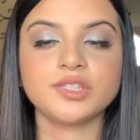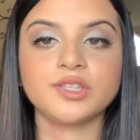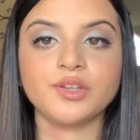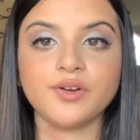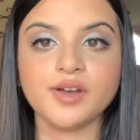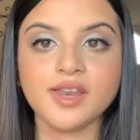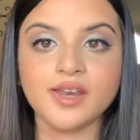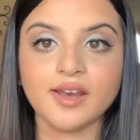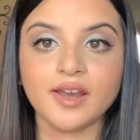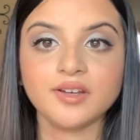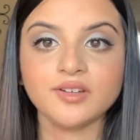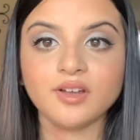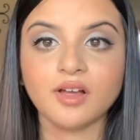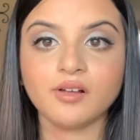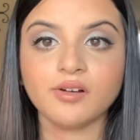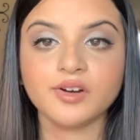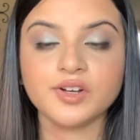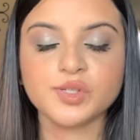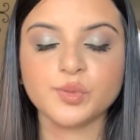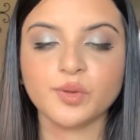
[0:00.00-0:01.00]

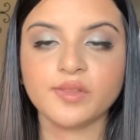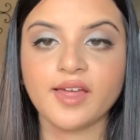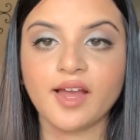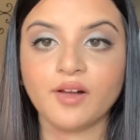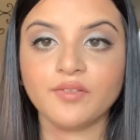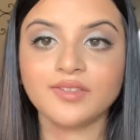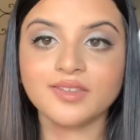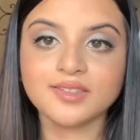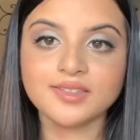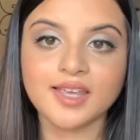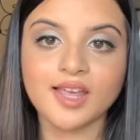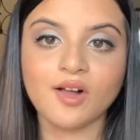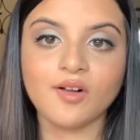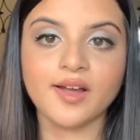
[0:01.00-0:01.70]
$39 without the sale,